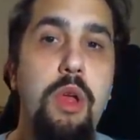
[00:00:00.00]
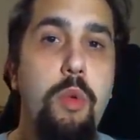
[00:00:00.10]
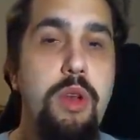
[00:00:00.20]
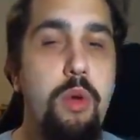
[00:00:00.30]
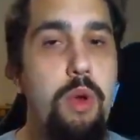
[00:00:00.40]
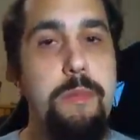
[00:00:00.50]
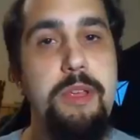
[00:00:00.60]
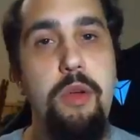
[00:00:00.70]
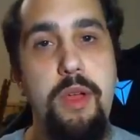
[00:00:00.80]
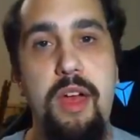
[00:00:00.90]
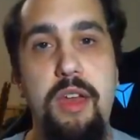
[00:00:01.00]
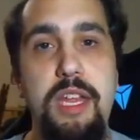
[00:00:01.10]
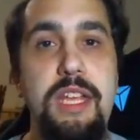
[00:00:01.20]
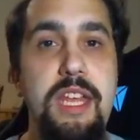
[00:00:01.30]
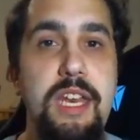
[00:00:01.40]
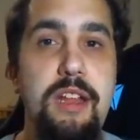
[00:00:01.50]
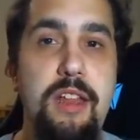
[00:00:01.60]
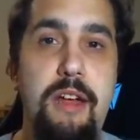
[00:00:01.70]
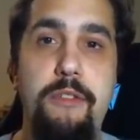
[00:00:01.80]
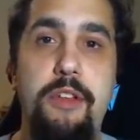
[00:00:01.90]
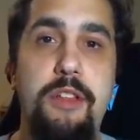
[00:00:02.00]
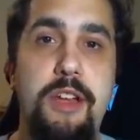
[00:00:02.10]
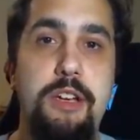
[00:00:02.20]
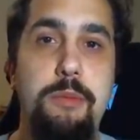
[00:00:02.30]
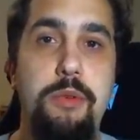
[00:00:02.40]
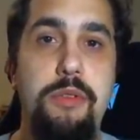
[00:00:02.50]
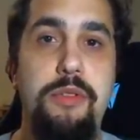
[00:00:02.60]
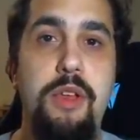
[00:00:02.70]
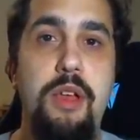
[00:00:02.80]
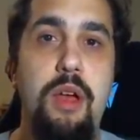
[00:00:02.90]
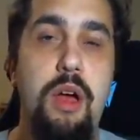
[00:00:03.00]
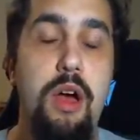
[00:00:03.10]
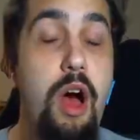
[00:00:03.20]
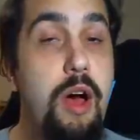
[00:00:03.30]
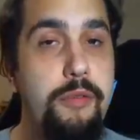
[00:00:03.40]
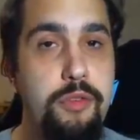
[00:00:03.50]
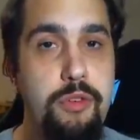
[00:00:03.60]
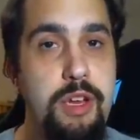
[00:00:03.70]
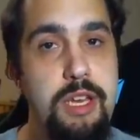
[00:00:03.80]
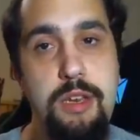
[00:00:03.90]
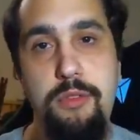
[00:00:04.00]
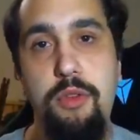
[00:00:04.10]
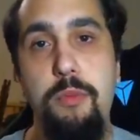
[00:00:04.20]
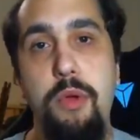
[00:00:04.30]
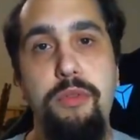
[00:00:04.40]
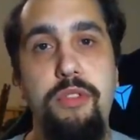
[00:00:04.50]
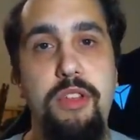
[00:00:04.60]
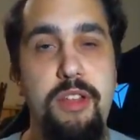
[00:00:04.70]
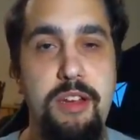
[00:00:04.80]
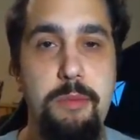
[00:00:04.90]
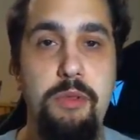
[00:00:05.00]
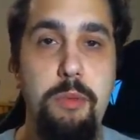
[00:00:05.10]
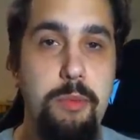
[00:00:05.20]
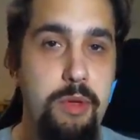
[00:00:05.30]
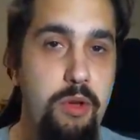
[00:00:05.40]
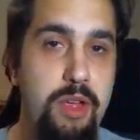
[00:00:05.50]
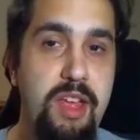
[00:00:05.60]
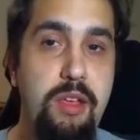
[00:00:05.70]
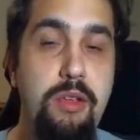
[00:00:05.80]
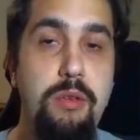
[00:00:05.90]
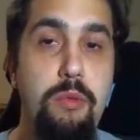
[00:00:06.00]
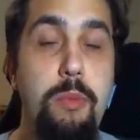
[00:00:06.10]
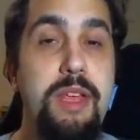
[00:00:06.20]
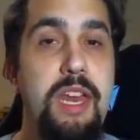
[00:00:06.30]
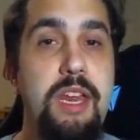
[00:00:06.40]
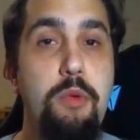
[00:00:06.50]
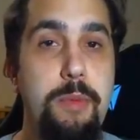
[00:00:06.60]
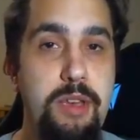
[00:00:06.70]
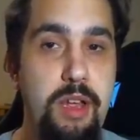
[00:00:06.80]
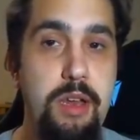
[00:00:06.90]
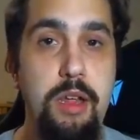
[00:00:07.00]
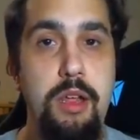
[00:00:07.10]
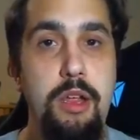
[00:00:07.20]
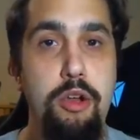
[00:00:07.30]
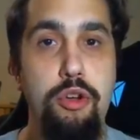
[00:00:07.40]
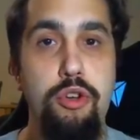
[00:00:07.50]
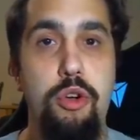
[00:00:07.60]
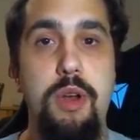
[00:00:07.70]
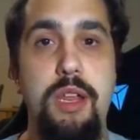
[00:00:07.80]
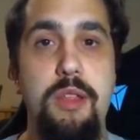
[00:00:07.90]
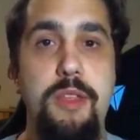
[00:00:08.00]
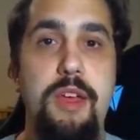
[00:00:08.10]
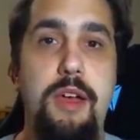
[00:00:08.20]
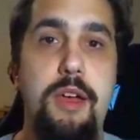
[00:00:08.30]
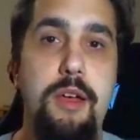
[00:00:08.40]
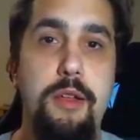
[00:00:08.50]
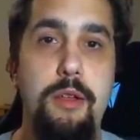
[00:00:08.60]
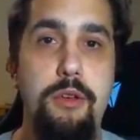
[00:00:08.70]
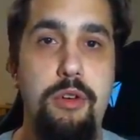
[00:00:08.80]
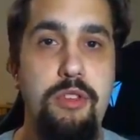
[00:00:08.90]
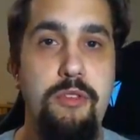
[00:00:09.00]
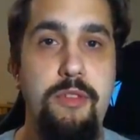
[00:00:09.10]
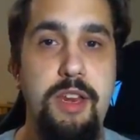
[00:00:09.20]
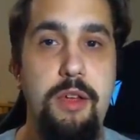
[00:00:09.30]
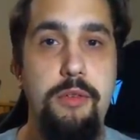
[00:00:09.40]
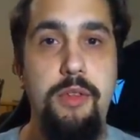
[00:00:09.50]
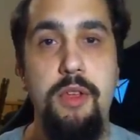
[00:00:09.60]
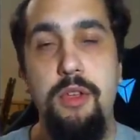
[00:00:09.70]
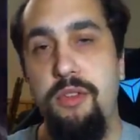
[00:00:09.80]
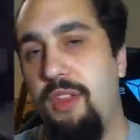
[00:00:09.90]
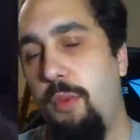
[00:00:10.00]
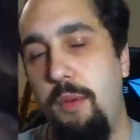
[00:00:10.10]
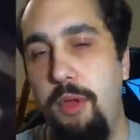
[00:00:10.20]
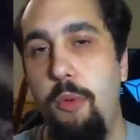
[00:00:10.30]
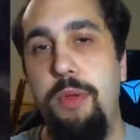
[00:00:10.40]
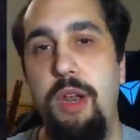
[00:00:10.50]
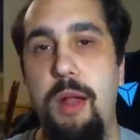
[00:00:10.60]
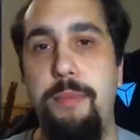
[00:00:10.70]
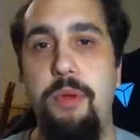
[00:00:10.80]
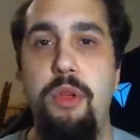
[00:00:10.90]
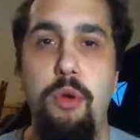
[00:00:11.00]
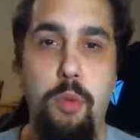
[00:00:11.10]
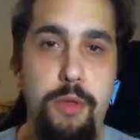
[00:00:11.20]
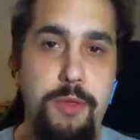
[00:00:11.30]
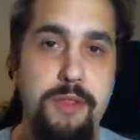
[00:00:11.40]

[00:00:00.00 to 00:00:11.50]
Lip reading: we don't want to be going out and getting a lot of the collectibles off screen. So most of the collectibles will be done during the videos. So that's why we open it up with these